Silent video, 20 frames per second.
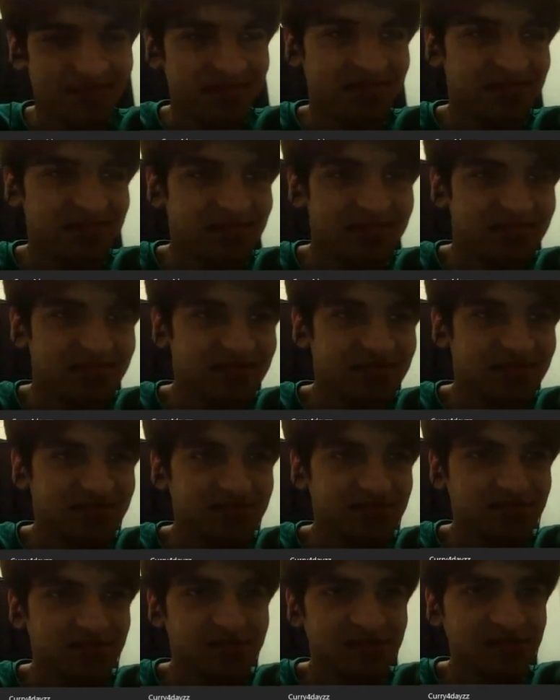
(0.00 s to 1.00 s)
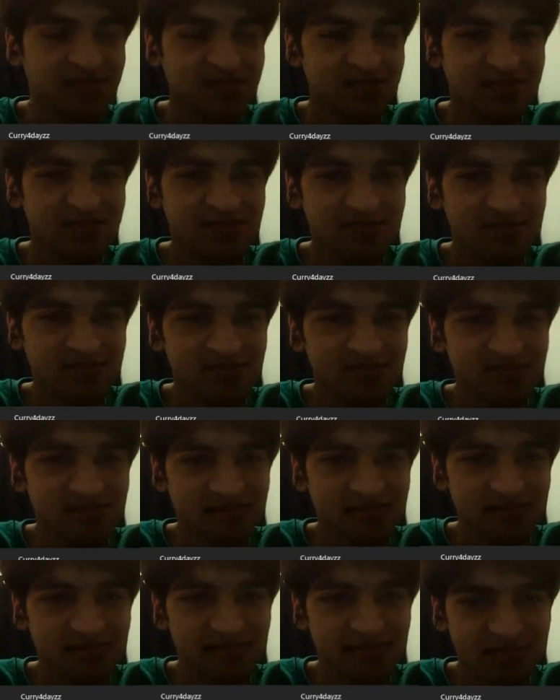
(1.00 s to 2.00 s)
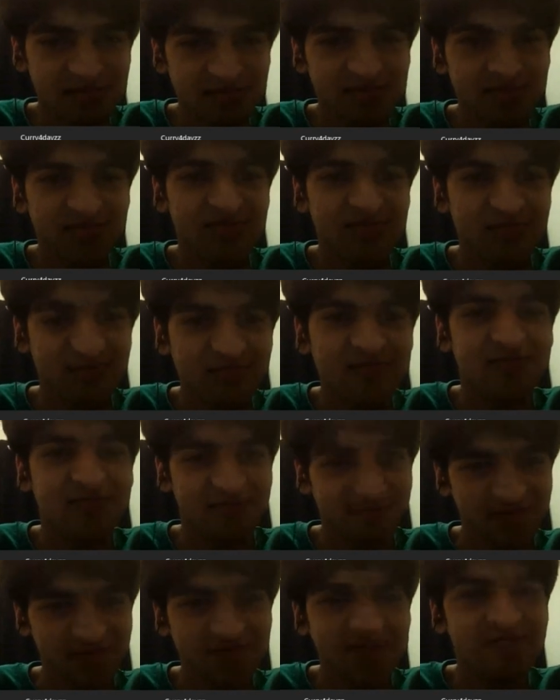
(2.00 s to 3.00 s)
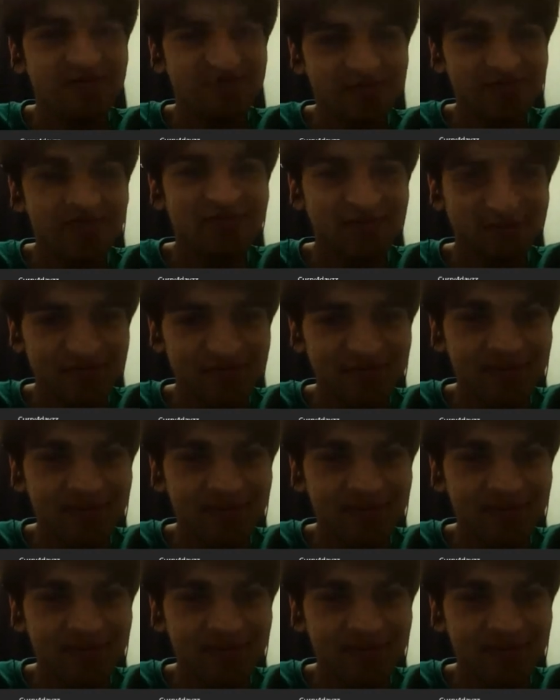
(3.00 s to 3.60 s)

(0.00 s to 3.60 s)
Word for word: or Loot Crate, you know, hit us up, plowerspodcast@gmail.com.